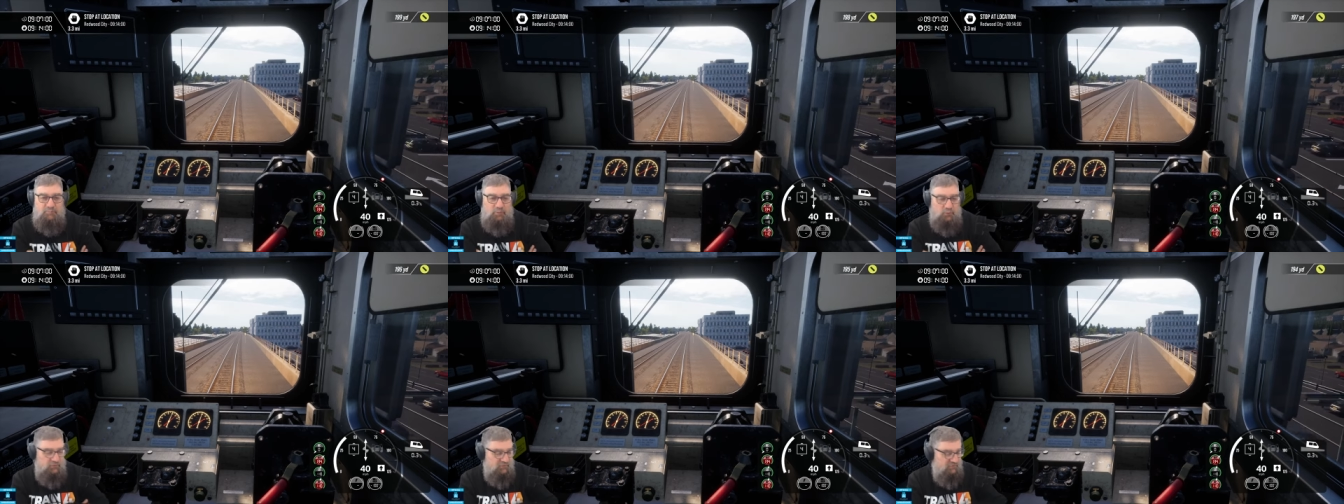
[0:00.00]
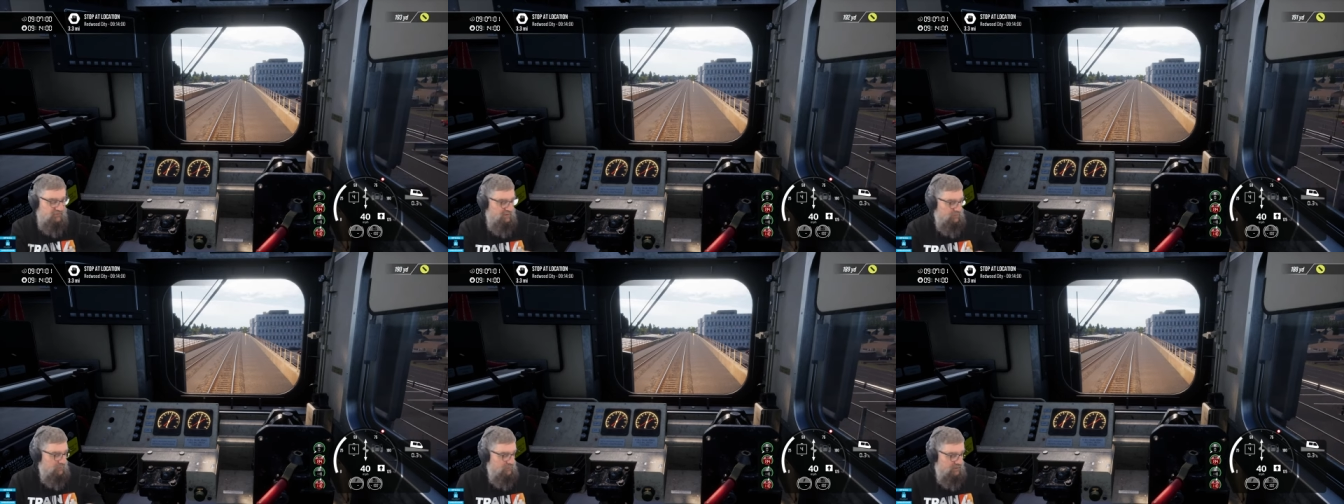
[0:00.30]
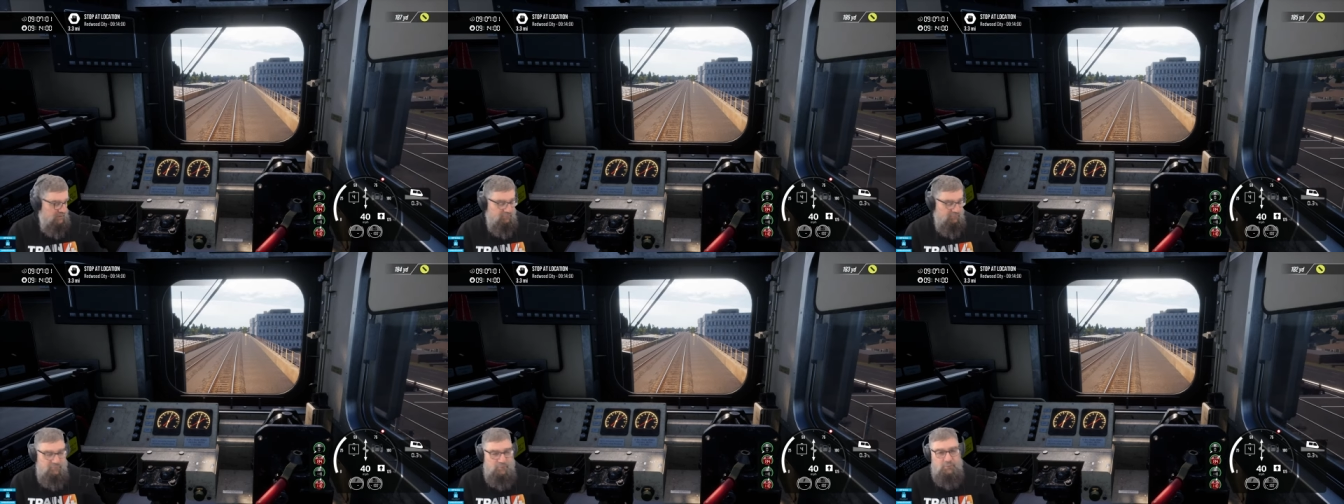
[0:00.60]
personally
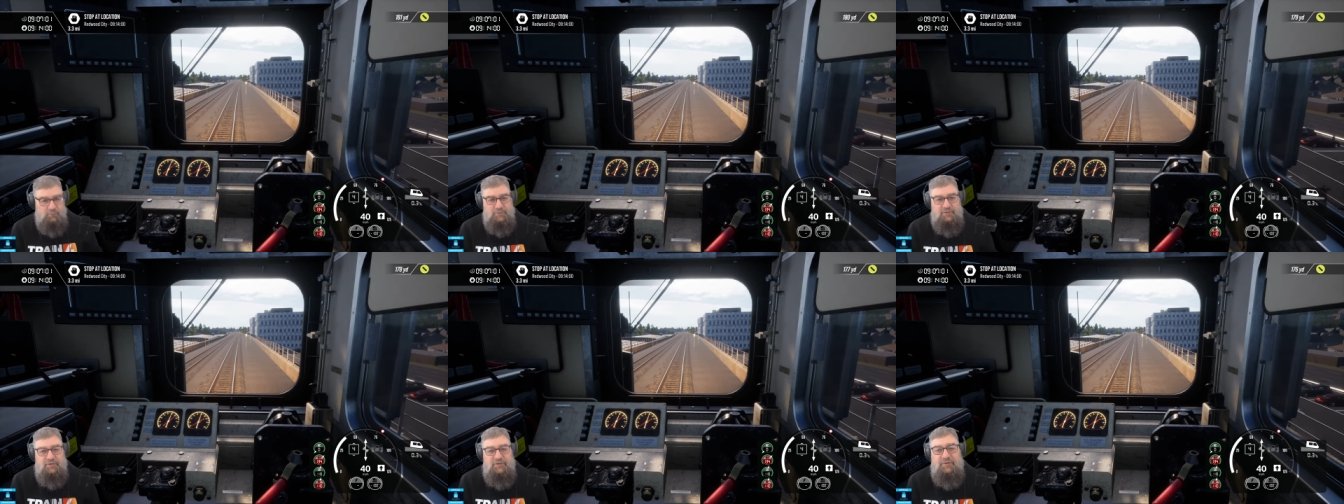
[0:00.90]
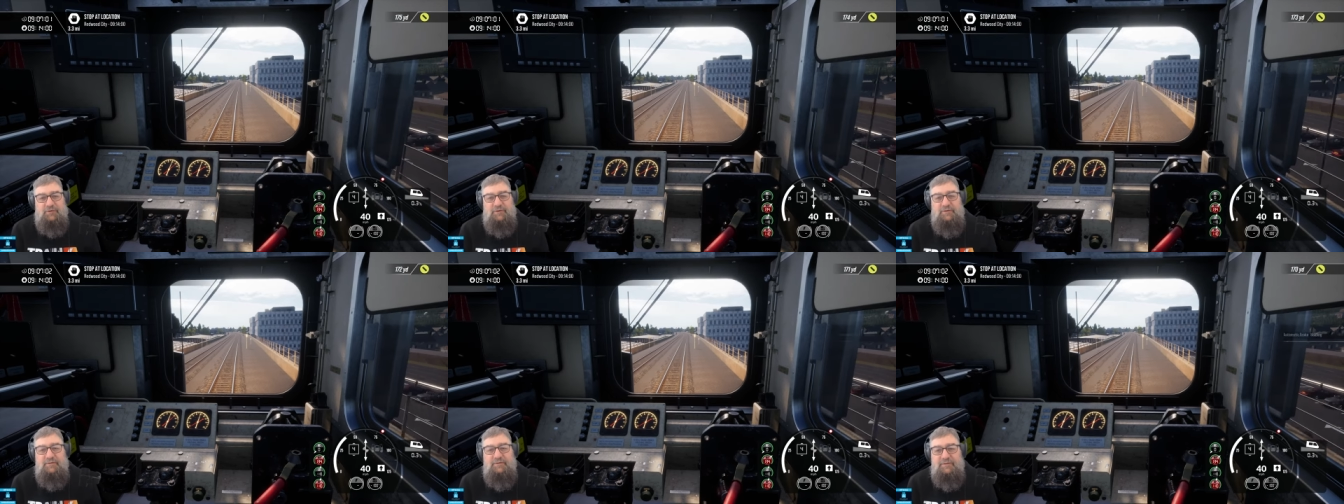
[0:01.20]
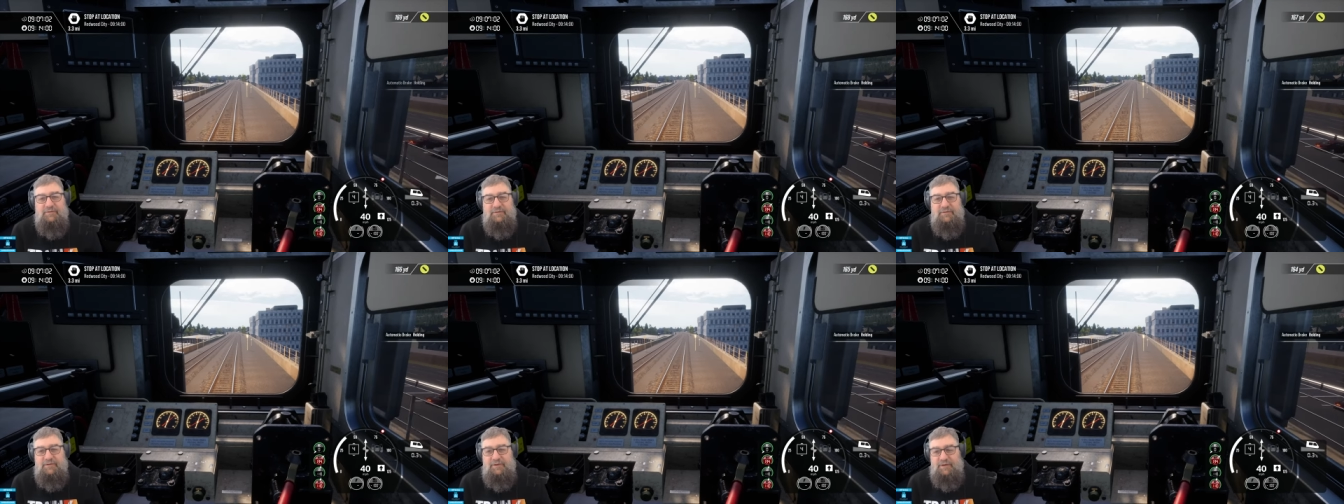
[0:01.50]
looking forward to
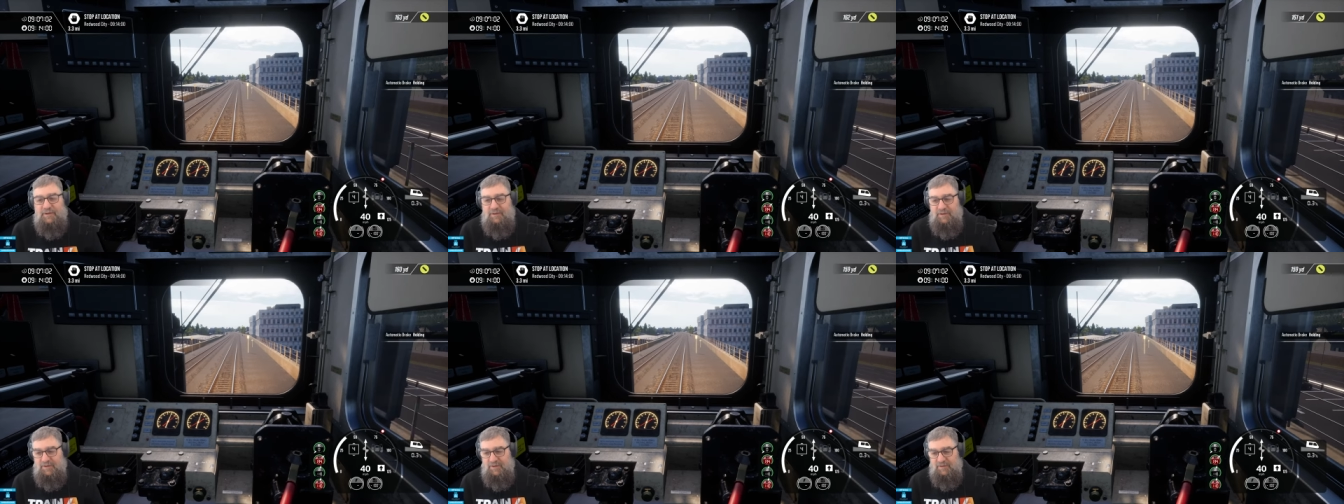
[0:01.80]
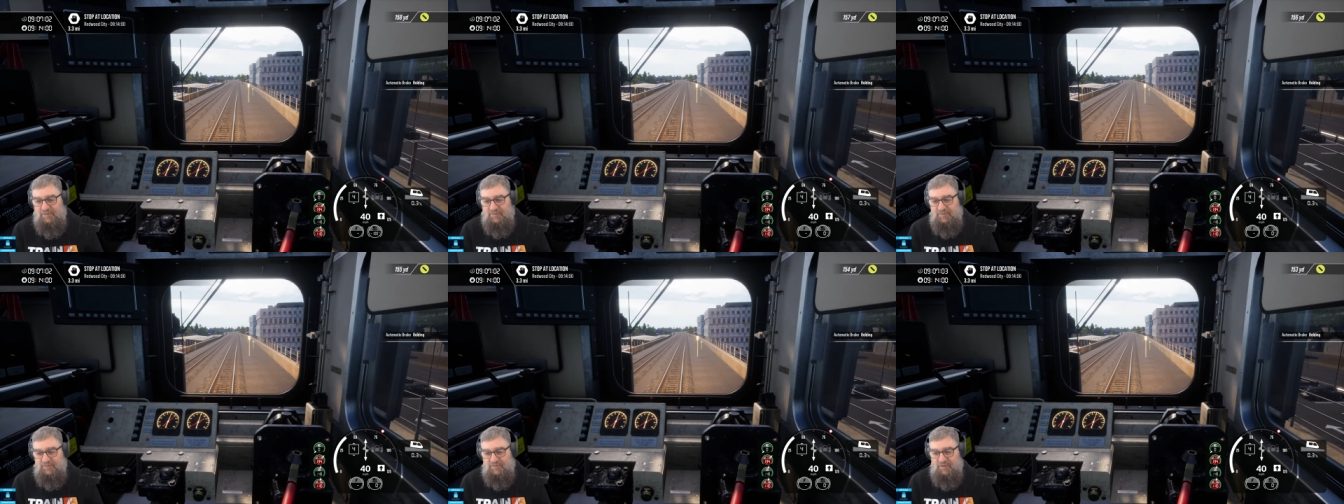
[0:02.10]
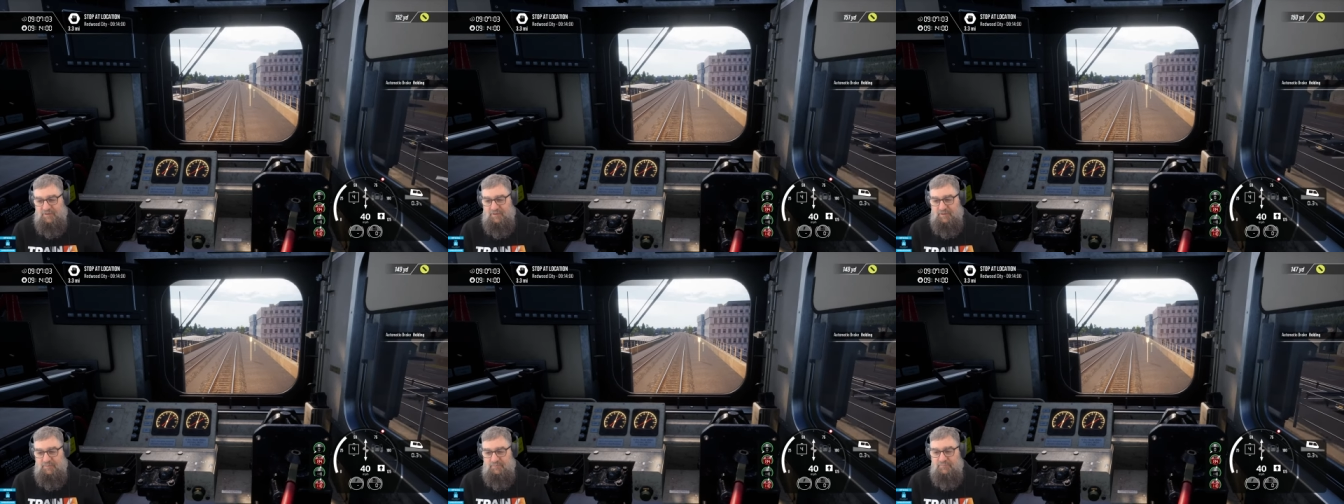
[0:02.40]
is